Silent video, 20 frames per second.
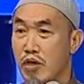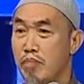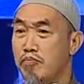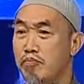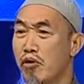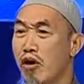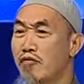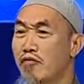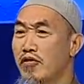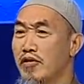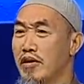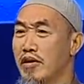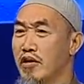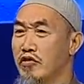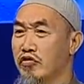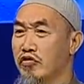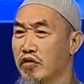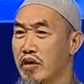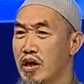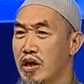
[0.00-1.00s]
The
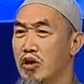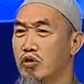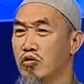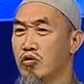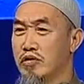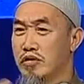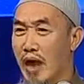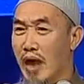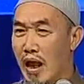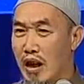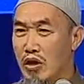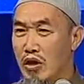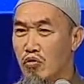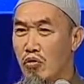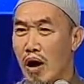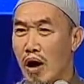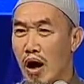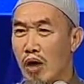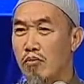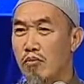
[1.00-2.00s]
prophet is here to tell
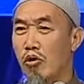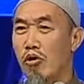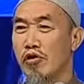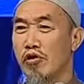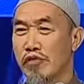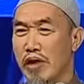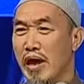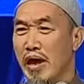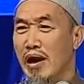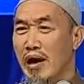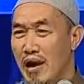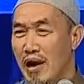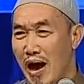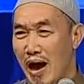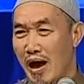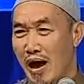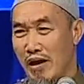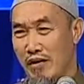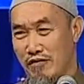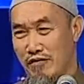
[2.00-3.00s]
you about real
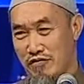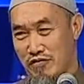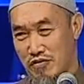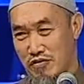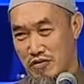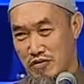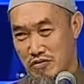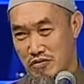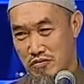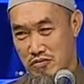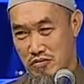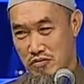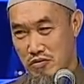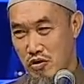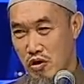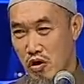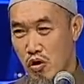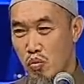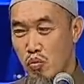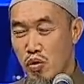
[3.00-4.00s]
life.
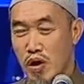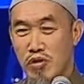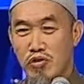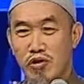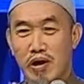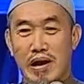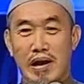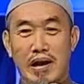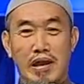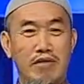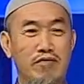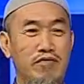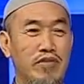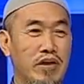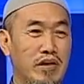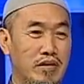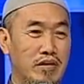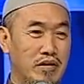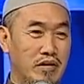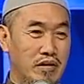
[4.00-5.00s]
We are not
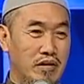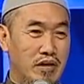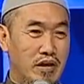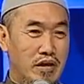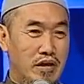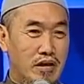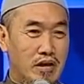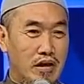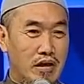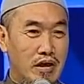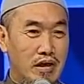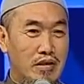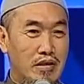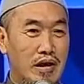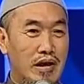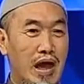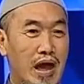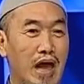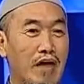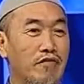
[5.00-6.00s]
living
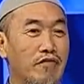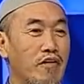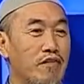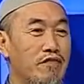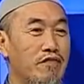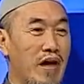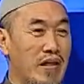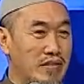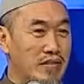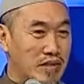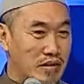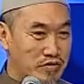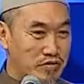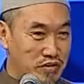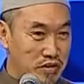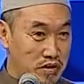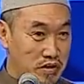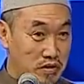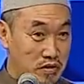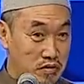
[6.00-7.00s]
in a life of
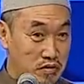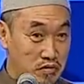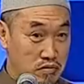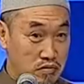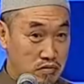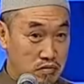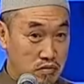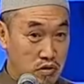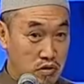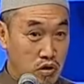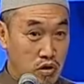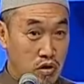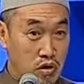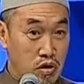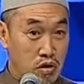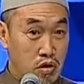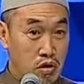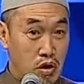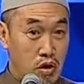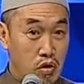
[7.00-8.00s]
fantasy.
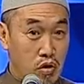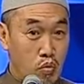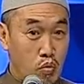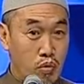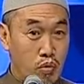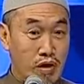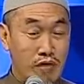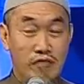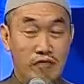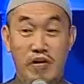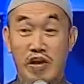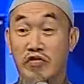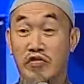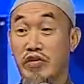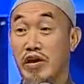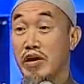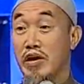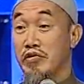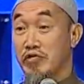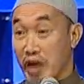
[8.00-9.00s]
We are
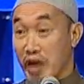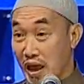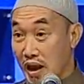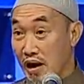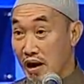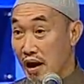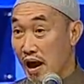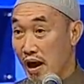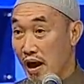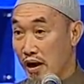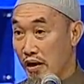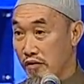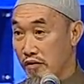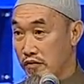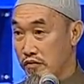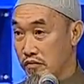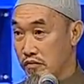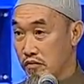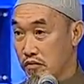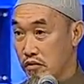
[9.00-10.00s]
facing real life.